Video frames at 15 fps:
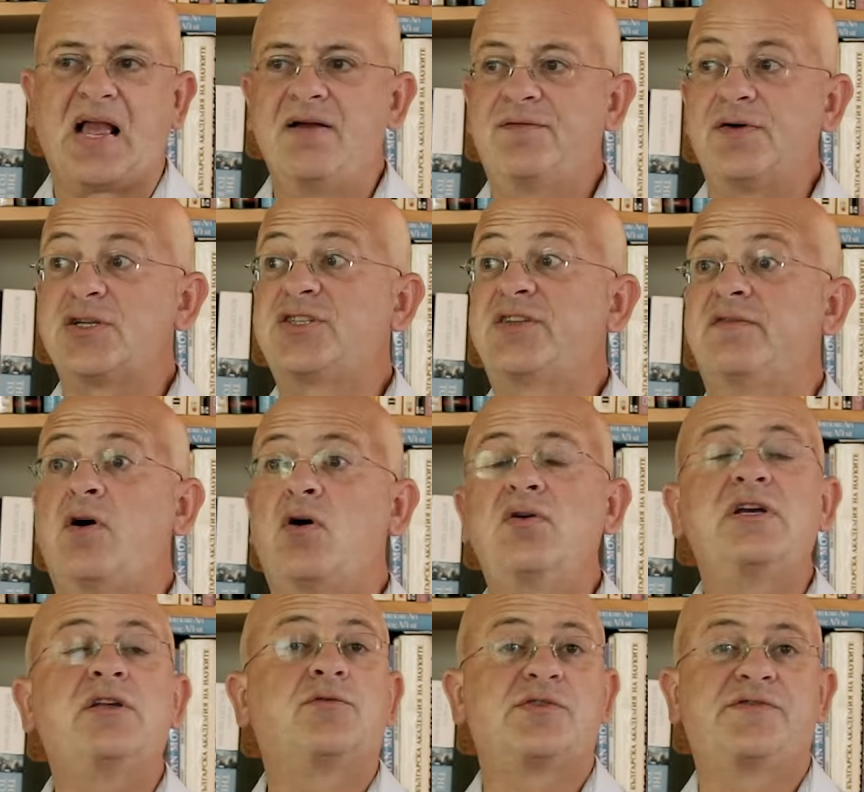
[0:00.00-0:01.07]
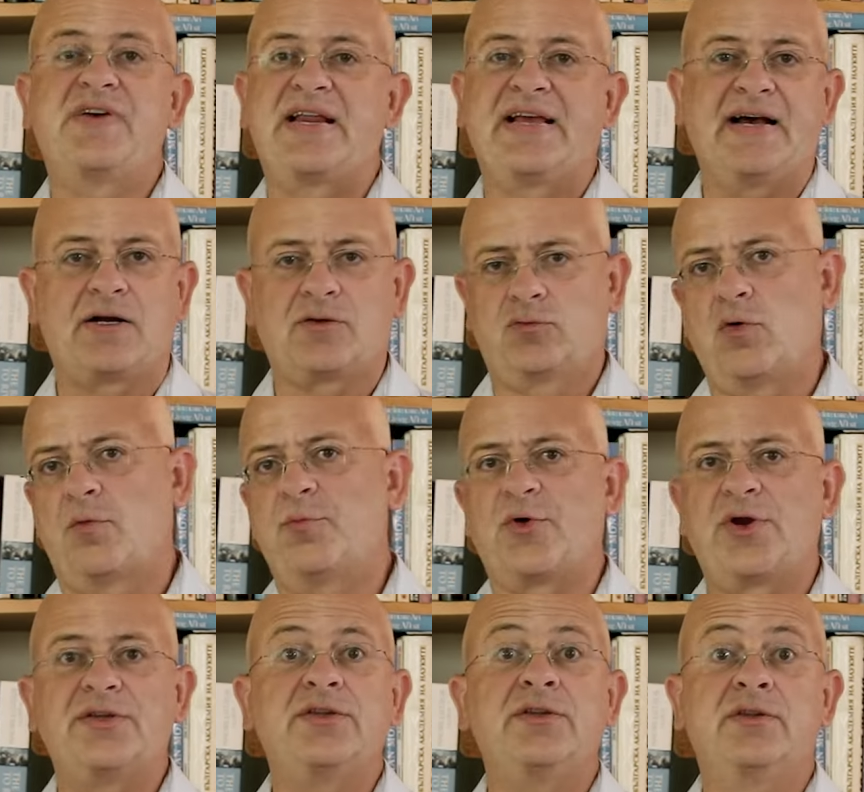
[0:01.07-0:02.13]
First of all, it was very hard to
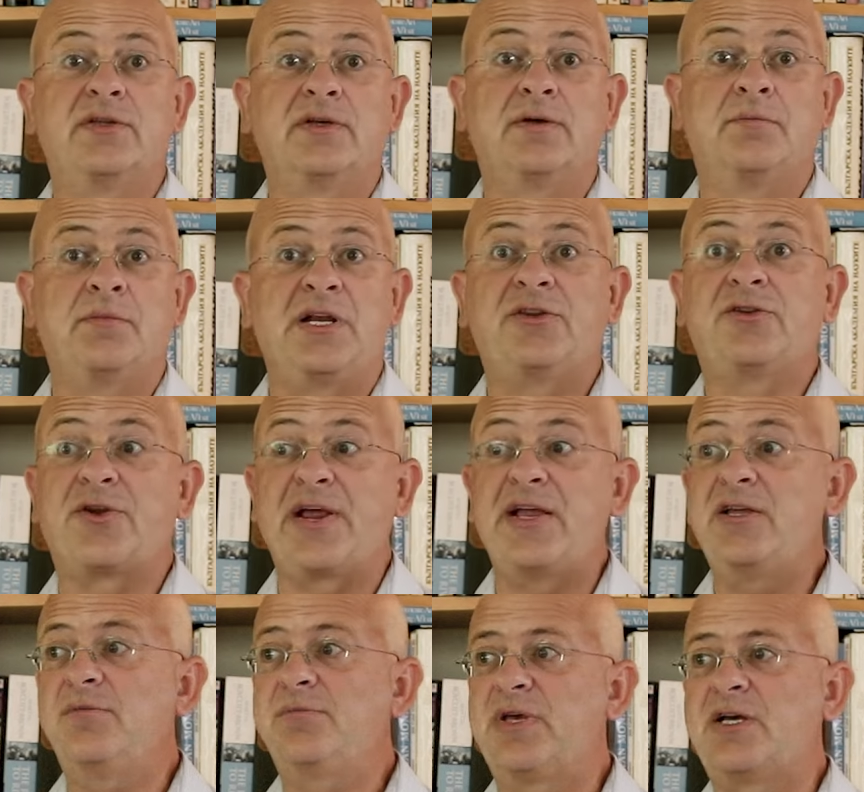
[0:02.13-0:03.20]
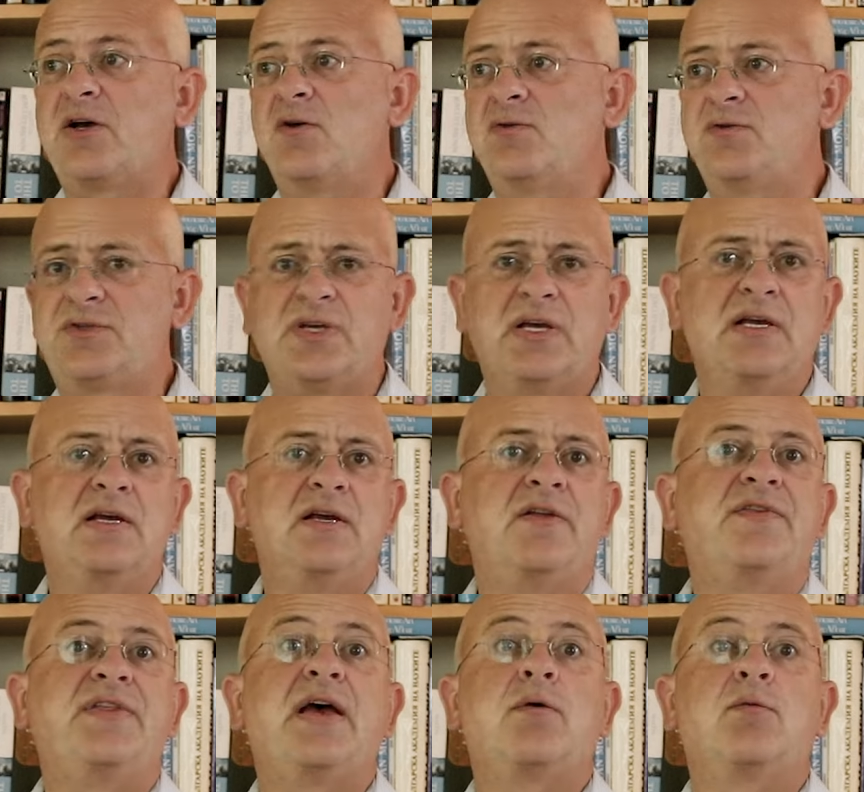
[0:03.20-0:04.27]
operate in the Mediterranean because
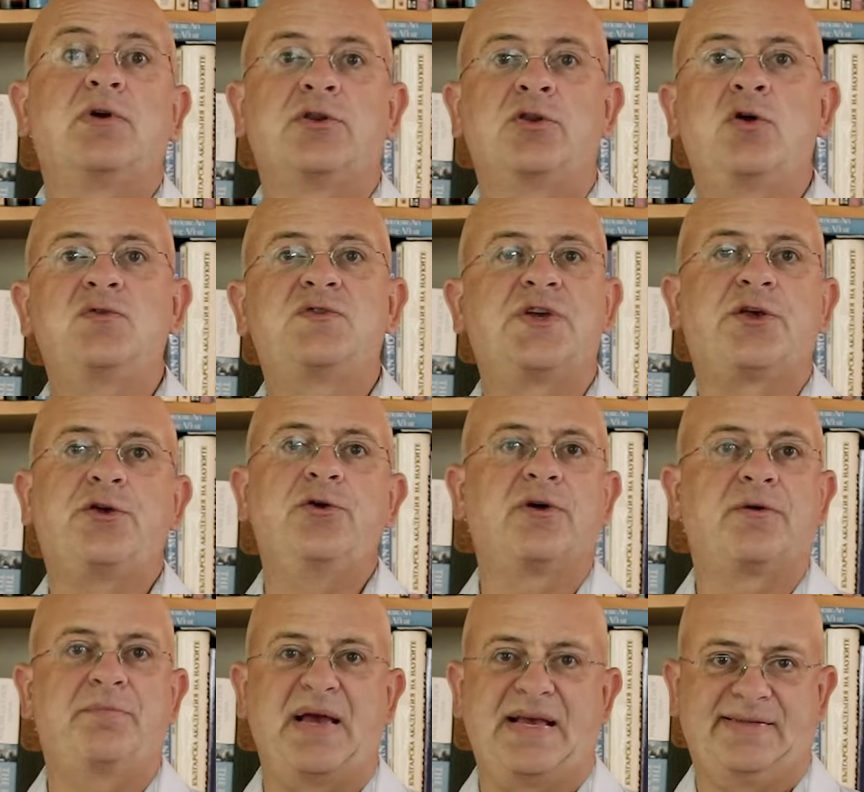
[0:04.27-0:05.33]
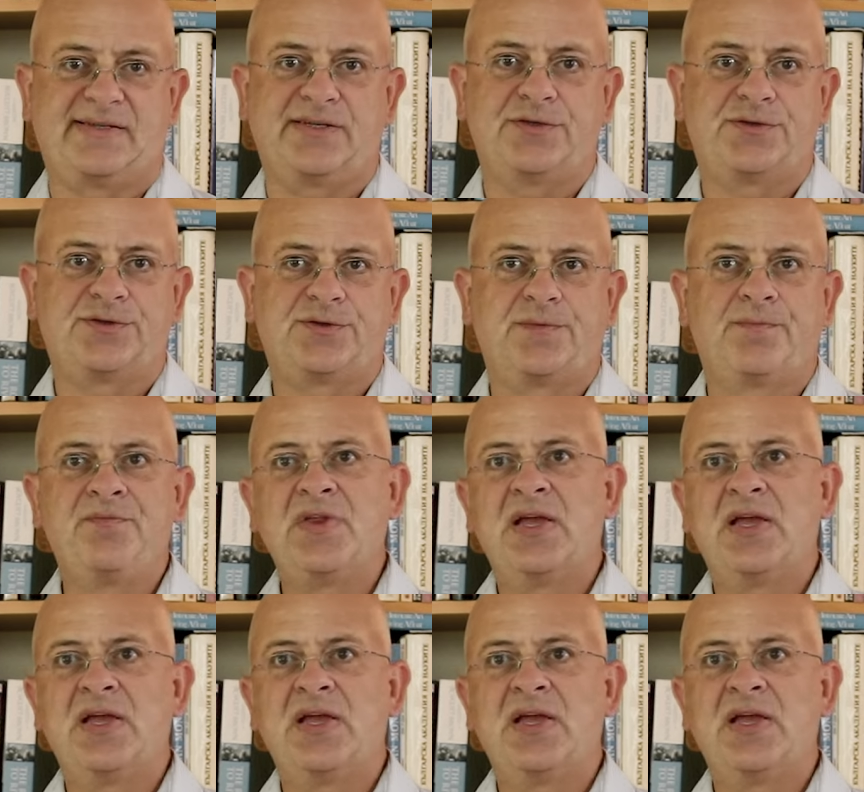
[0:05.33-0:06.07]
there were no secure bases.